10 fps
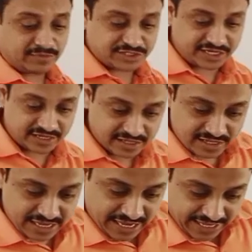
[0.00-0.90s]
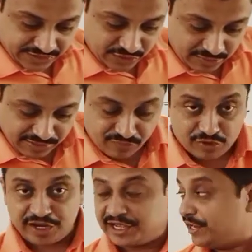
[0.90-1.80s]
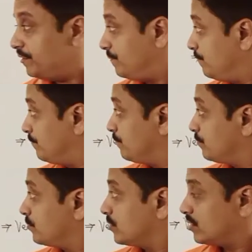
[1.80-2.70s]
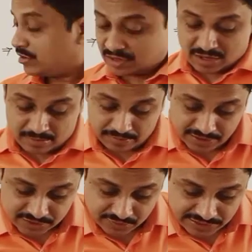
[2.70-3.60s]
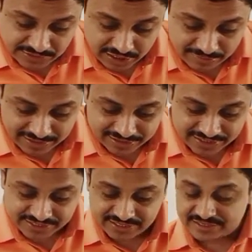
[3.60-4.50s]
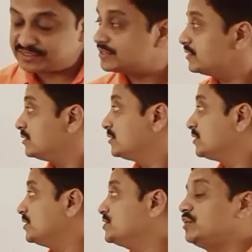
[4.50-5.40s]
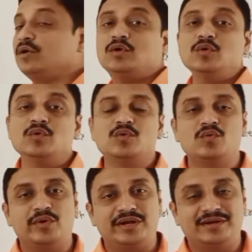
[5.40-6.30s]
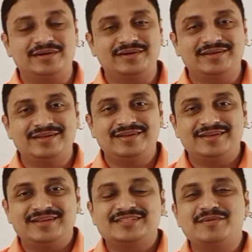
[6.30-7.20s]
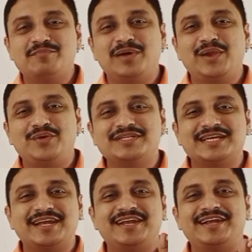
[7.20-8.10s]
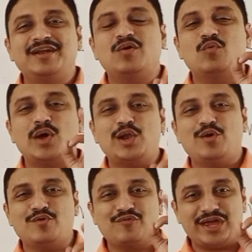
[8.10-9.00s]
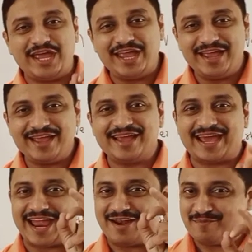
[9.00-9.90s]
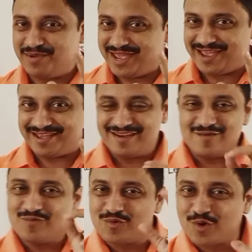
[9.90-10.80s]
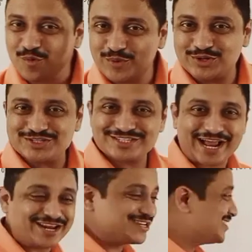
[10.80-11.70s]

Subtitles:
check. X square by 49 plus y square by 36 is equal to 1. Simple, you decided value of A and B from your standard